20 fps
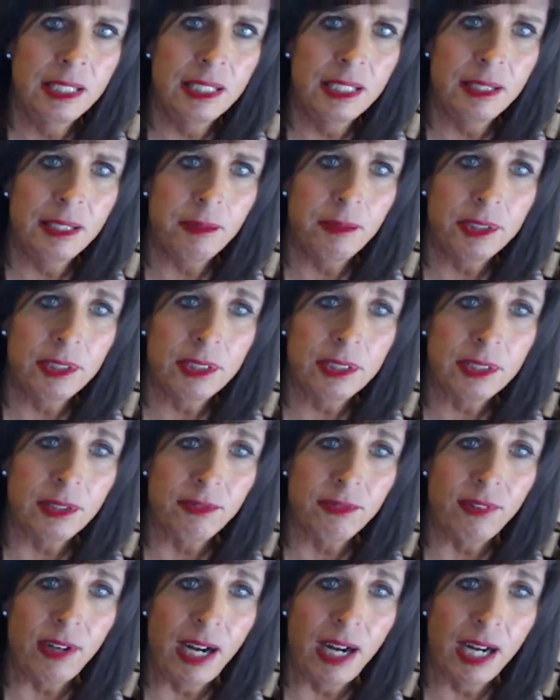It was just a
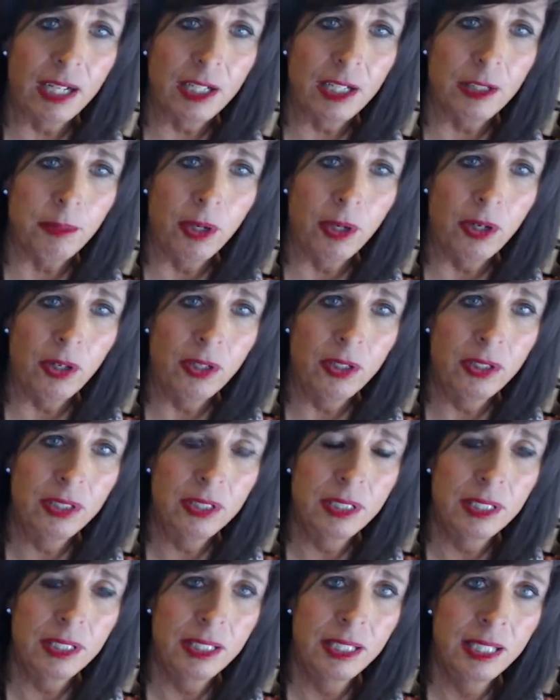fireball.
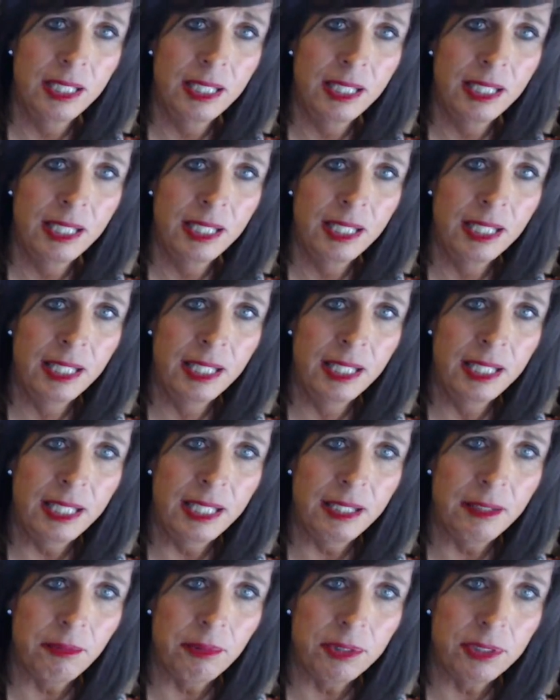
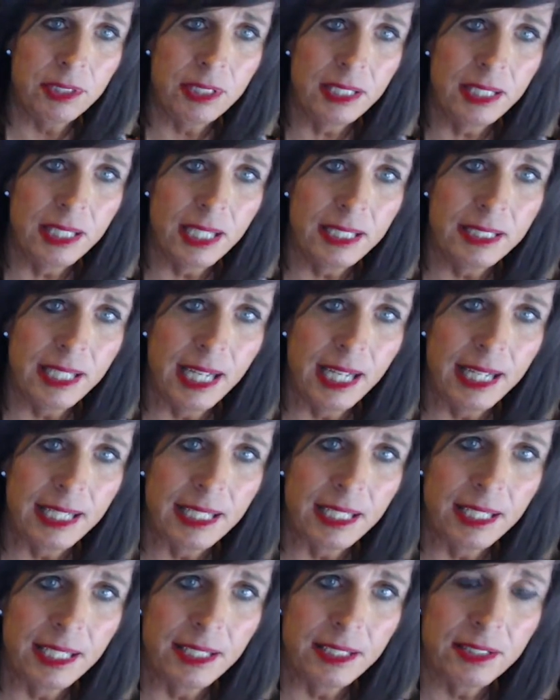It was the uh,
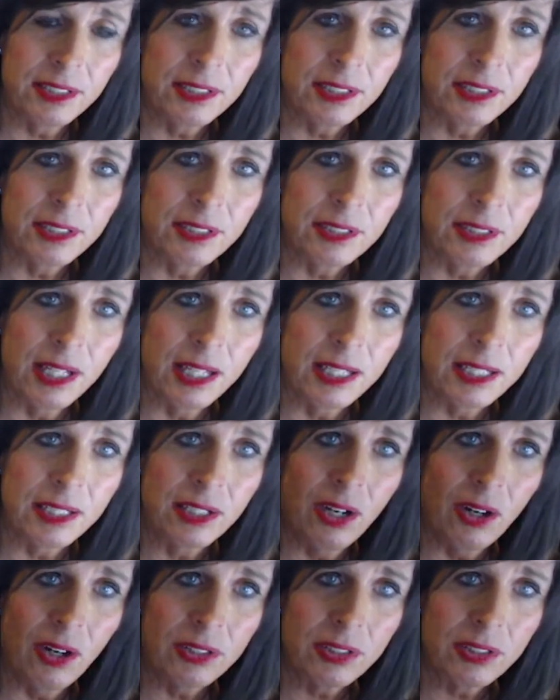deadliest and
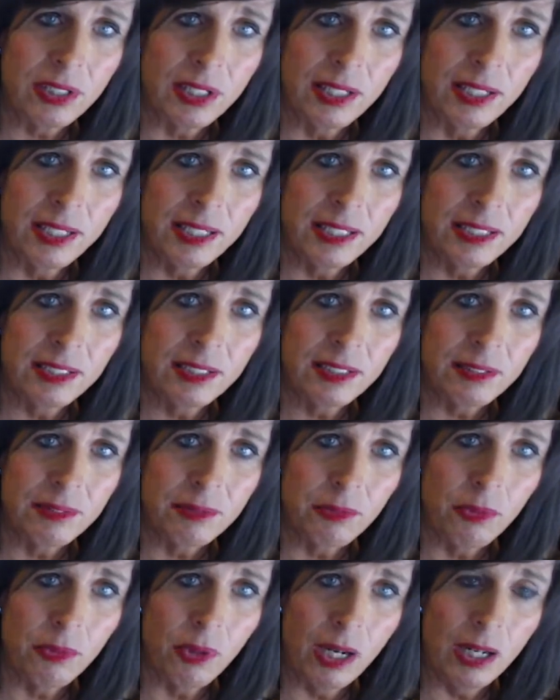costliest
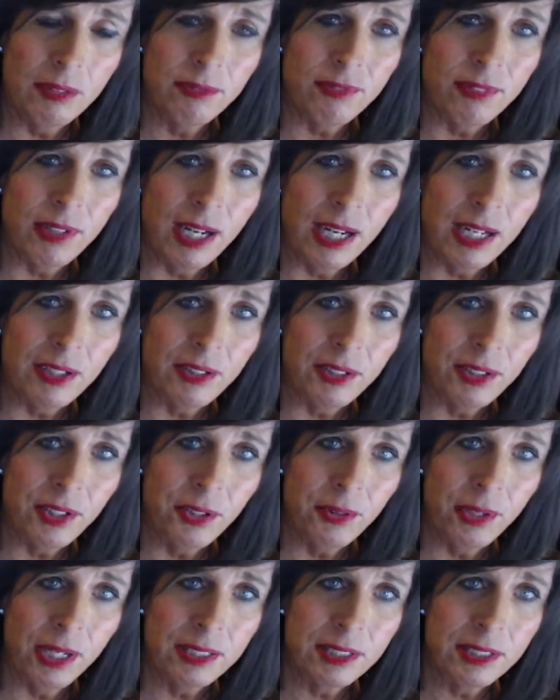wildfire in
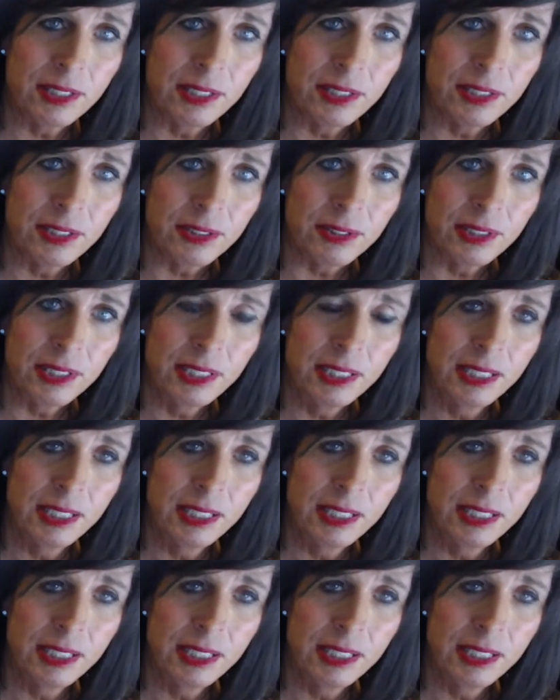U.S. history.